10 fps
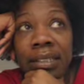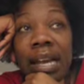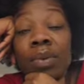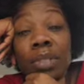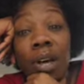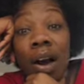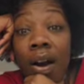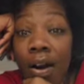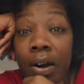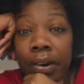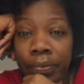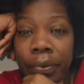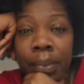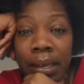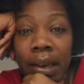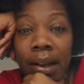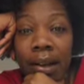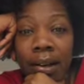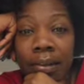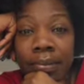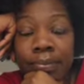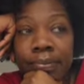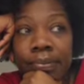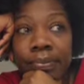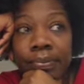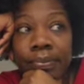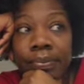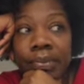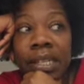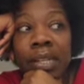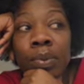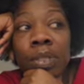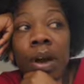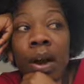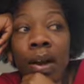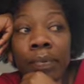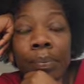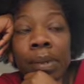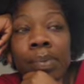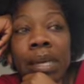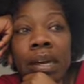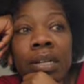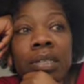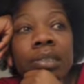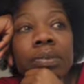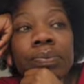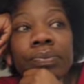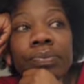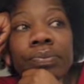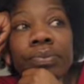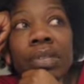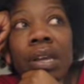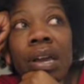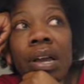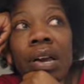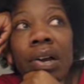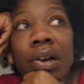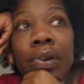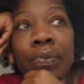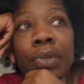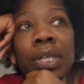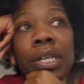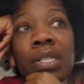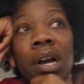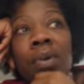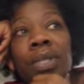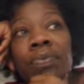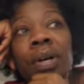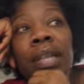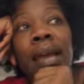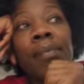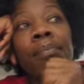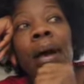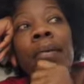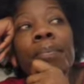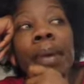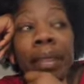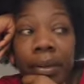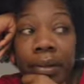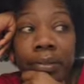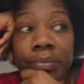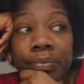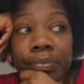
That was hard for me, y'all. And it was hard for me because for years, I always felt like my mother